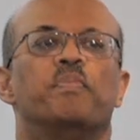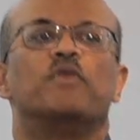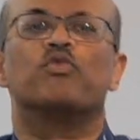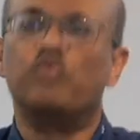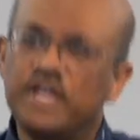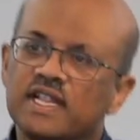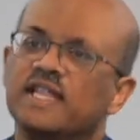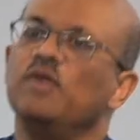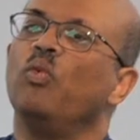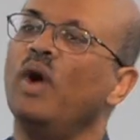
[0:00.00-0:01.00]
But
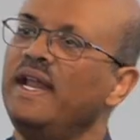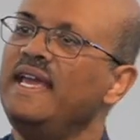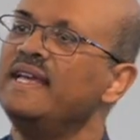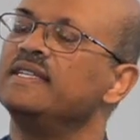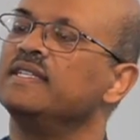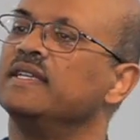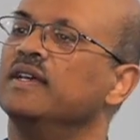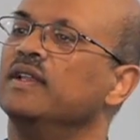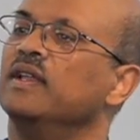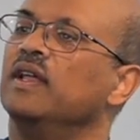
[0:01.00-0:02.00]
really, what
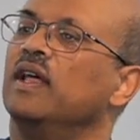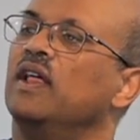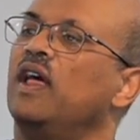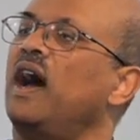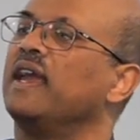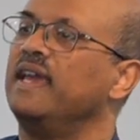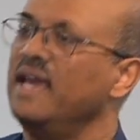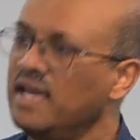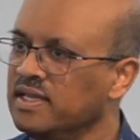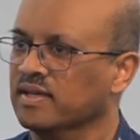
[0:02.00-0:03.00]
is a
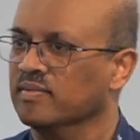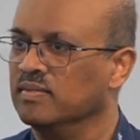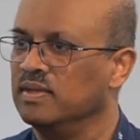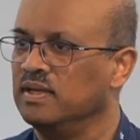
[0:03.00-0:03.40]
kingdom?